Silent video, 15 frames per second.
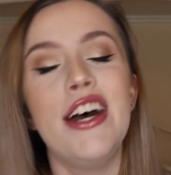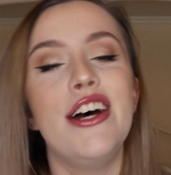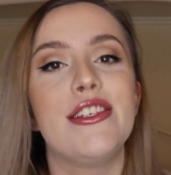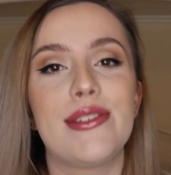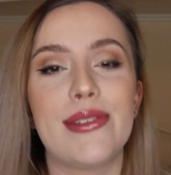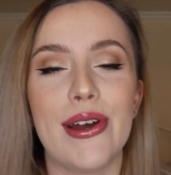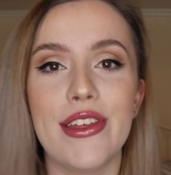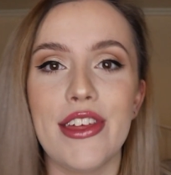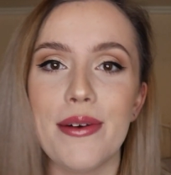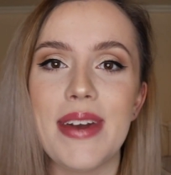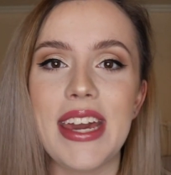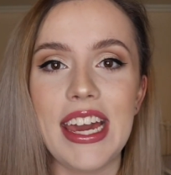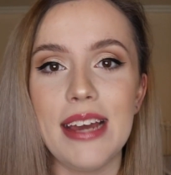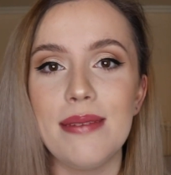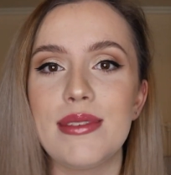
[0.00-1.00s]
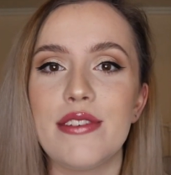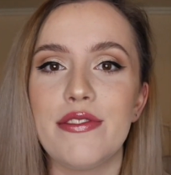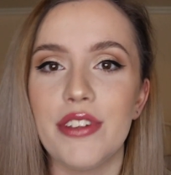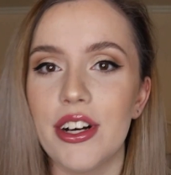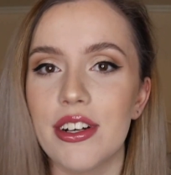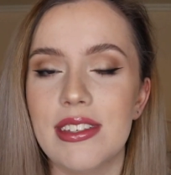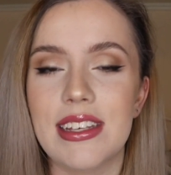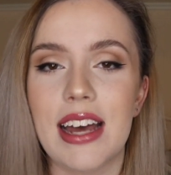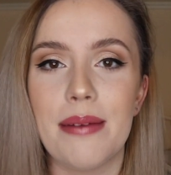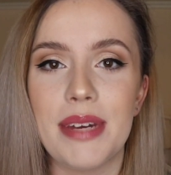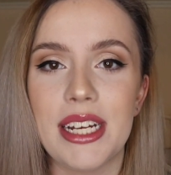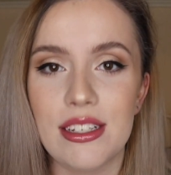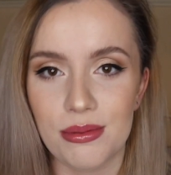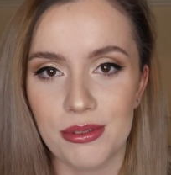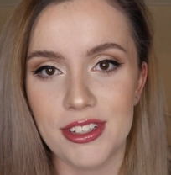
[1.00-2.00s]
so there'll be heaps of vlogs
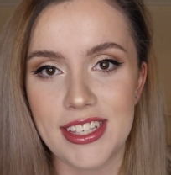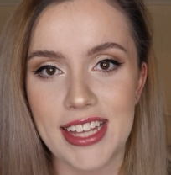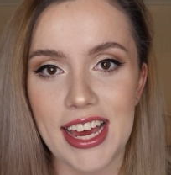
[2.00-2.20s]
coming towards